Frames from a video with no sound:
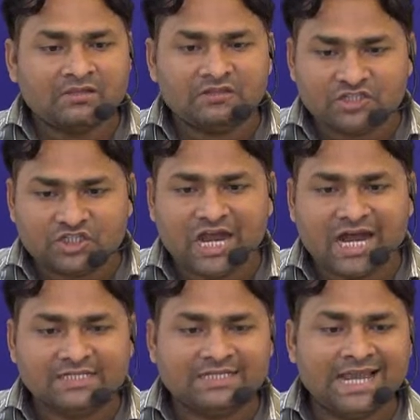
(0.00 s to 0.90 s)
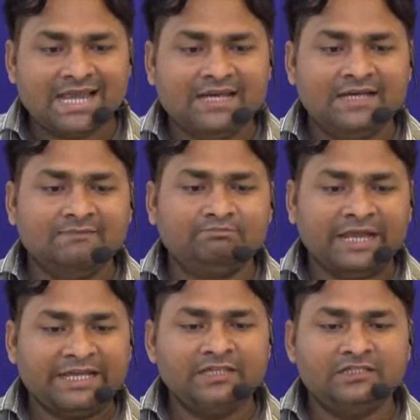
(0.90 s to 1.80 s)
The charge carried a
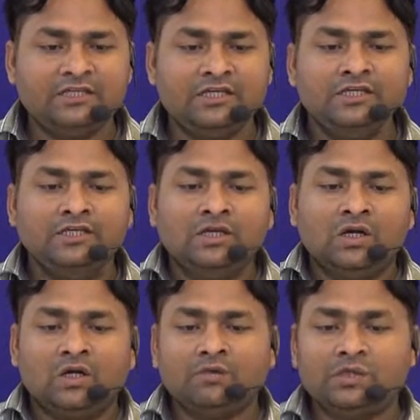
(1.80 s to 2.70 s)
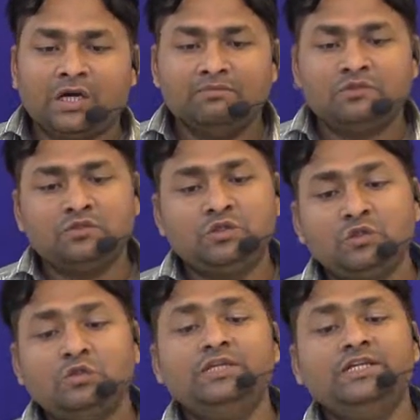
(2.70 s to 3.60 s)
penalty of up to
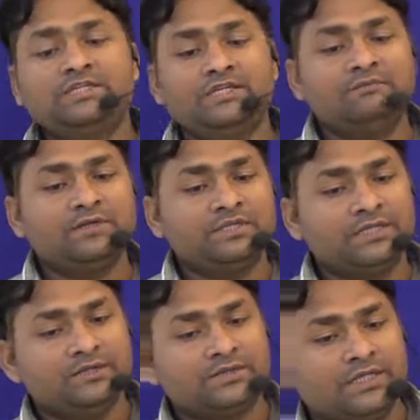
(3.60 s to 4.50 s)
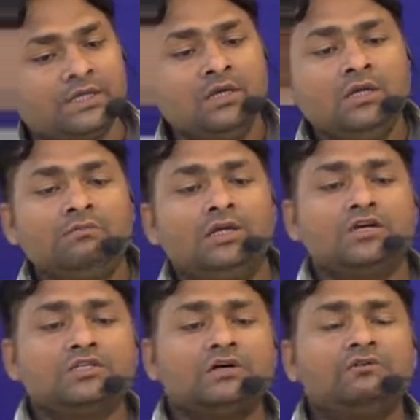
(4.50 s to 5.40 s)
2 years in prison, you see,
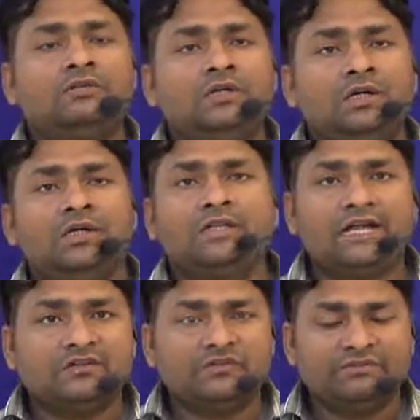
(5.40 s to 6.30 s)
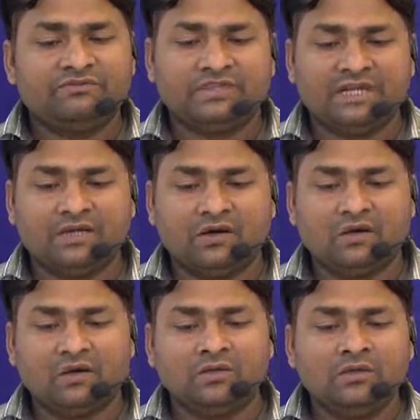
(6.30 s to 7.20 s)
because of that rift and
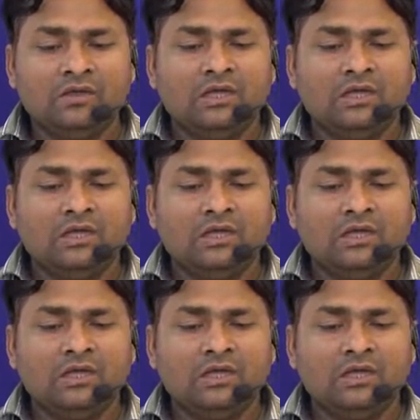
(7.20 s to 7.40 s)
all.